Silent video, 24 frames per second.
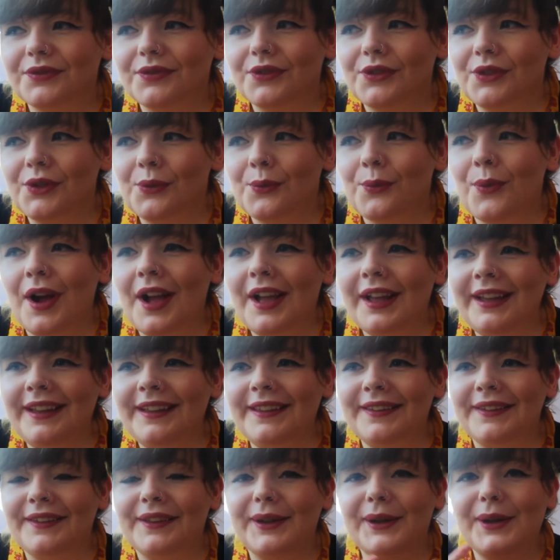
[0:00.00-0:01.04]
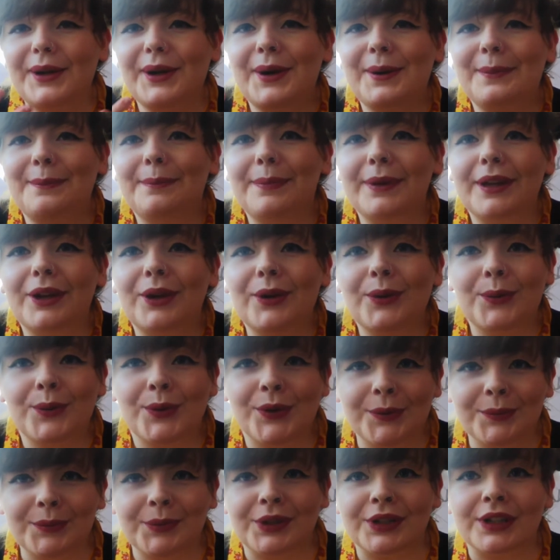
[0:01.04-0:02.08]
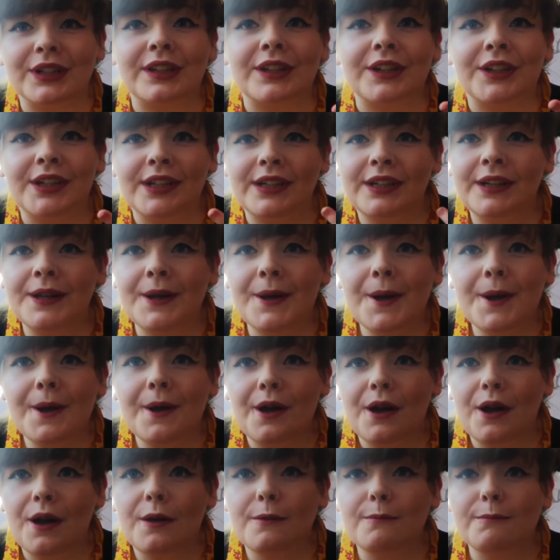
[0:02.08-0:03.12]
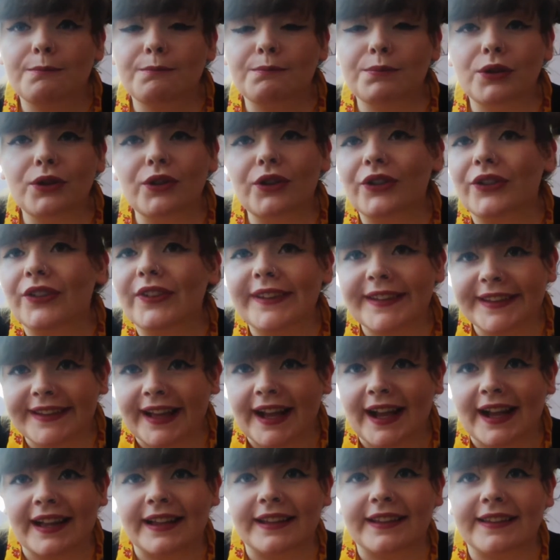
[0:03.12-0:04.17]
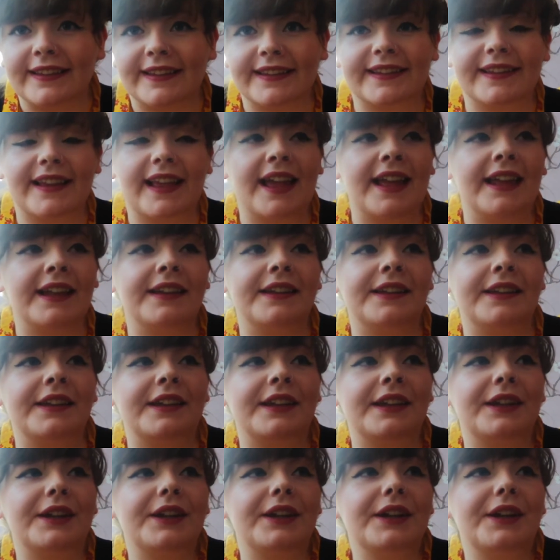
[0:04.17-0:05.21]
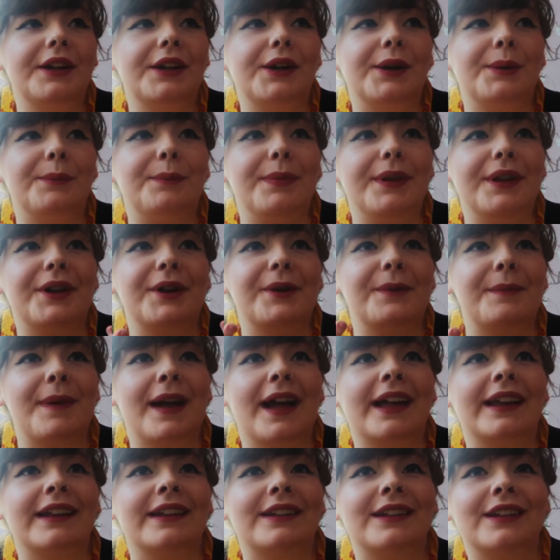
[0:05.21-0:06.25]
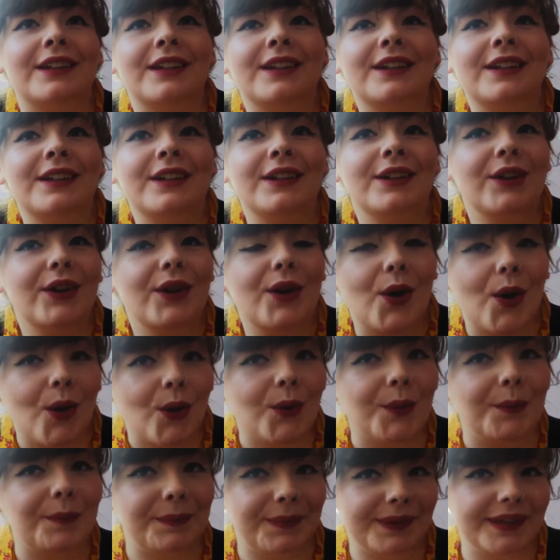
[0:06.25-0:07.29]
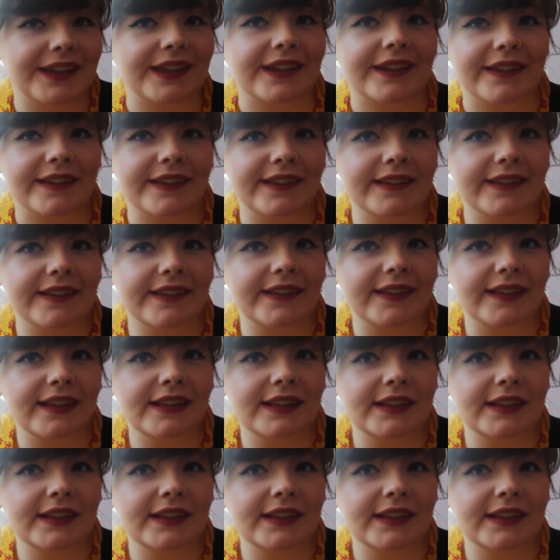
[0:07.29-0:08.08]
why is a bigger woman plus size and a bigger man obese?